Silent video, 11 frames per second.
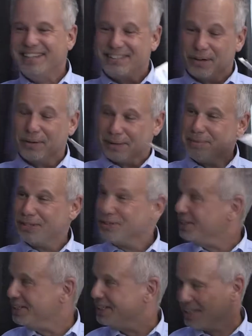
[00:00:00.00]
So let me do
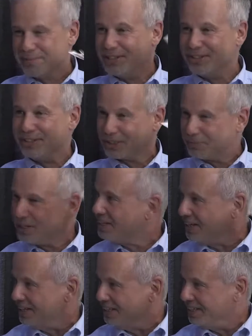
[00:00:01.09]
the let me do the
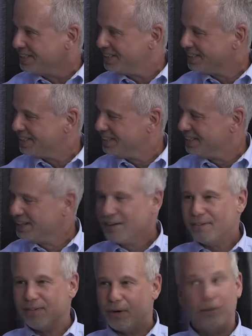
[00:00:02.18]
spiel on this. Mm-hmm,
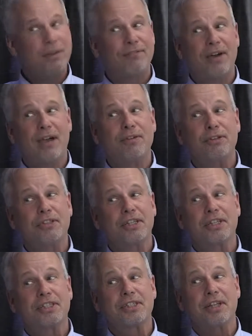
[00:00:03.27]
Only 500
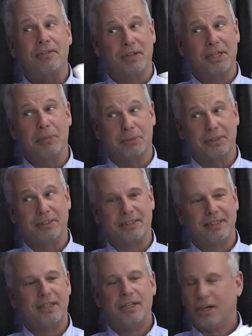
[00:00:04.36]
tickets available,
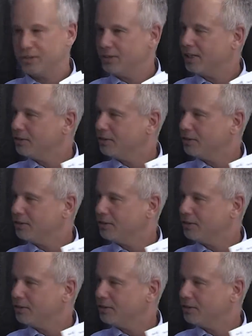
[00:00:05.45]
hundred